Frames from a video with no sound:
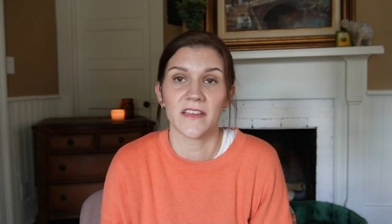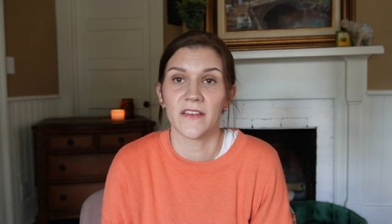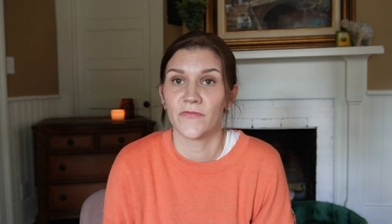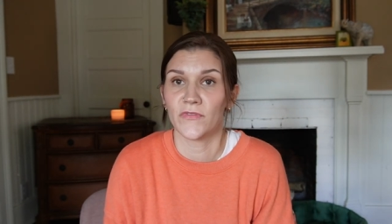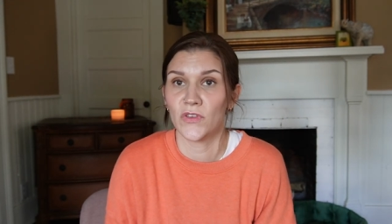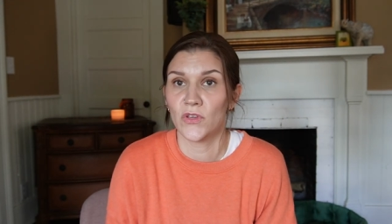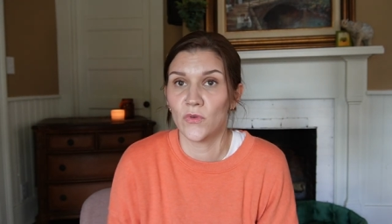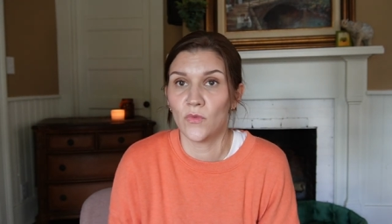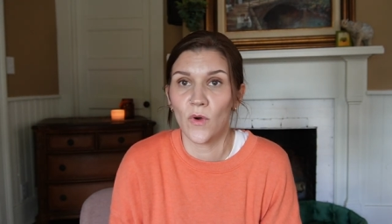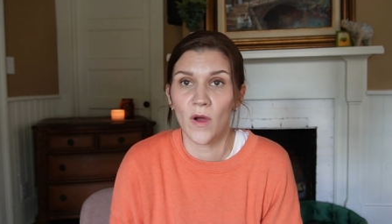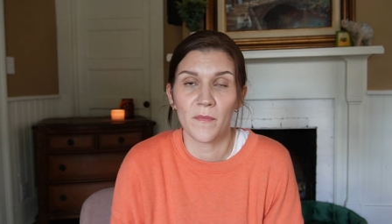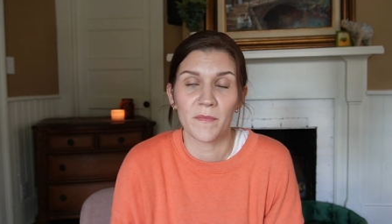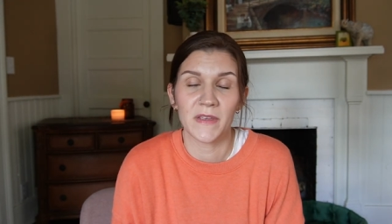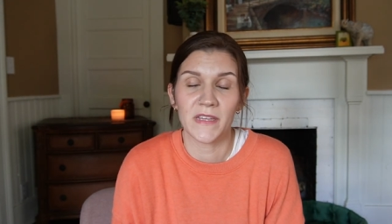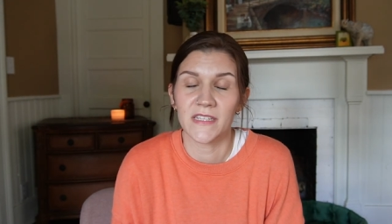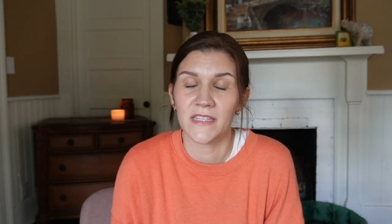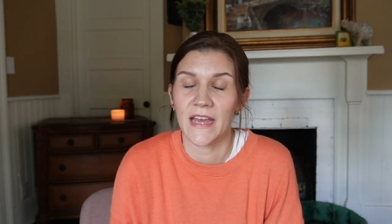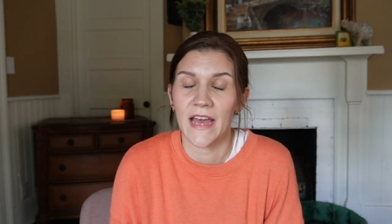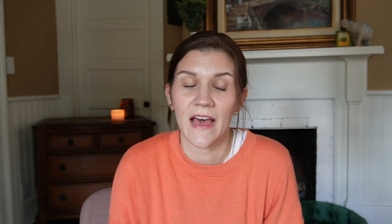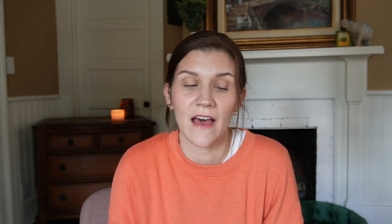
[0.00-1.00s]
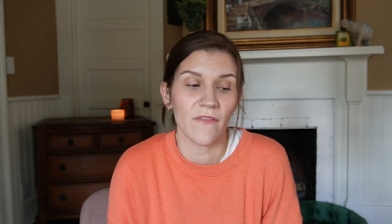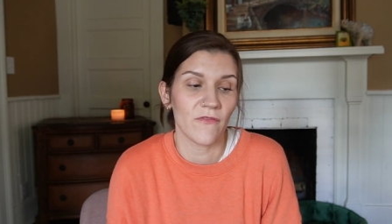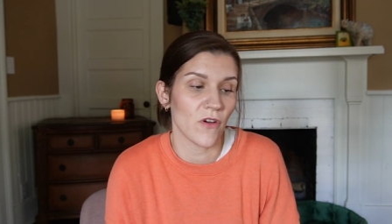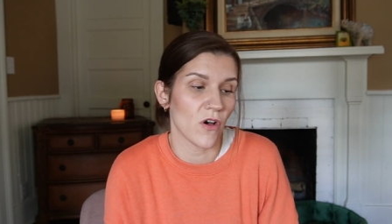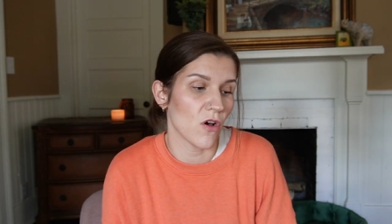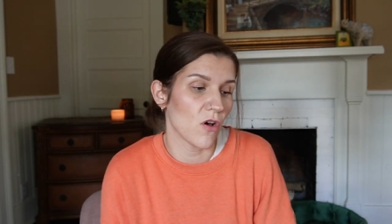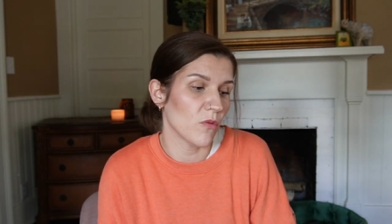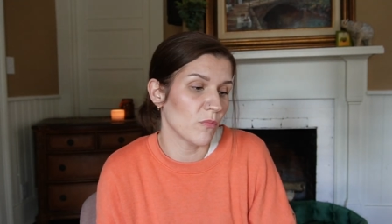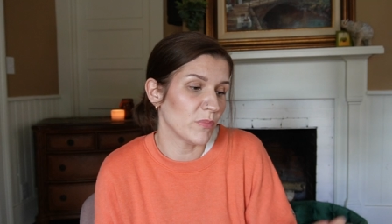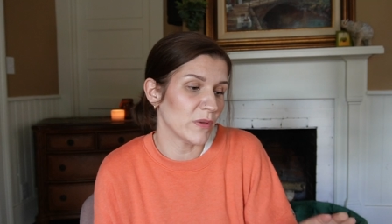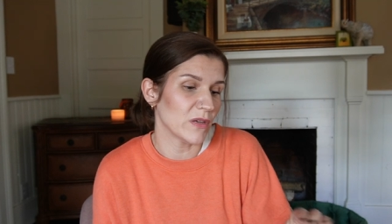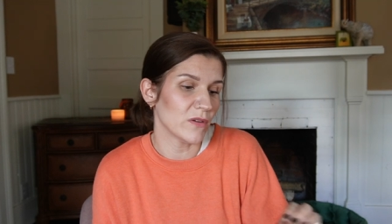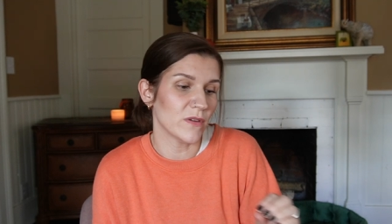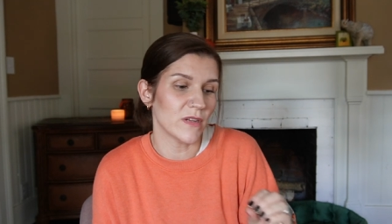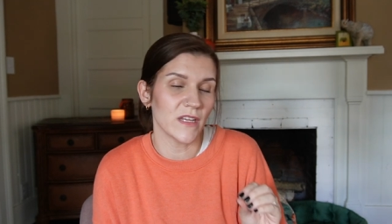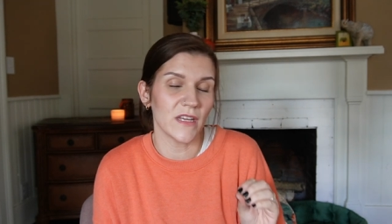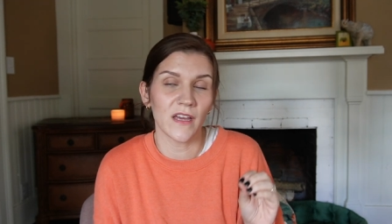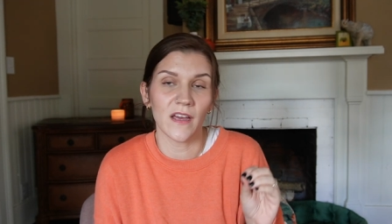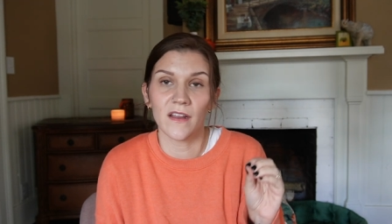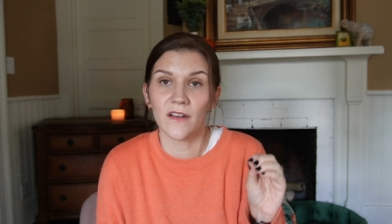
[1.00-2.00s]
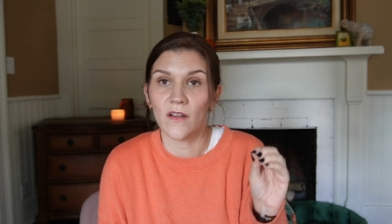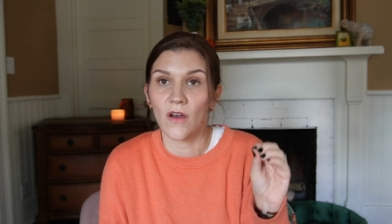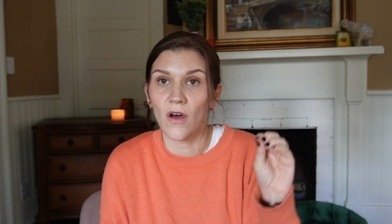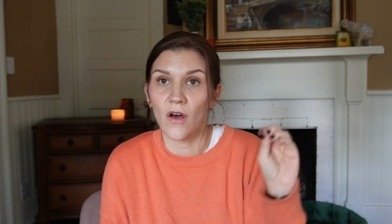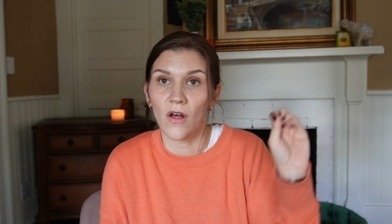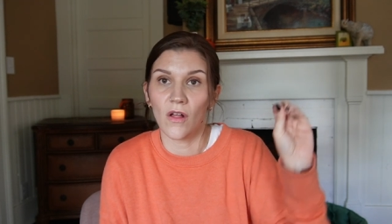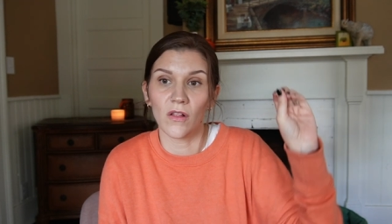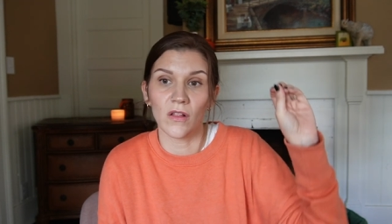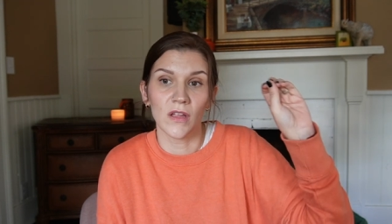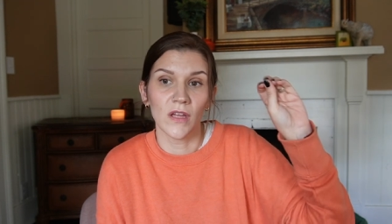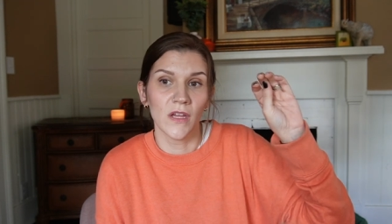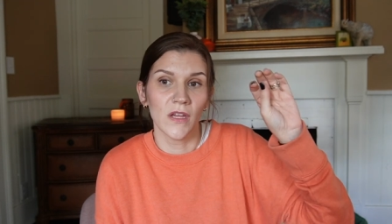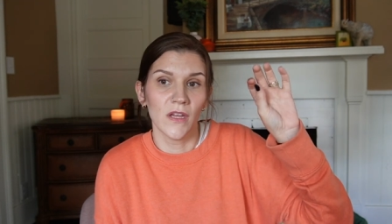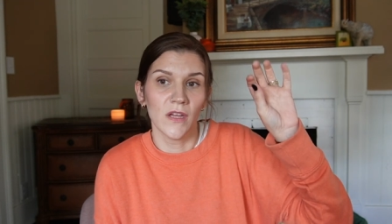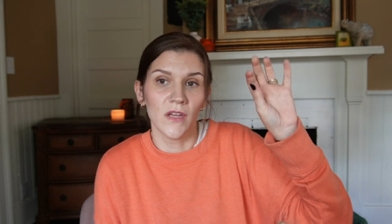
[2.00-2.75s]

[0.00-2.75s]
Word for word: If you want me to have all beauty and all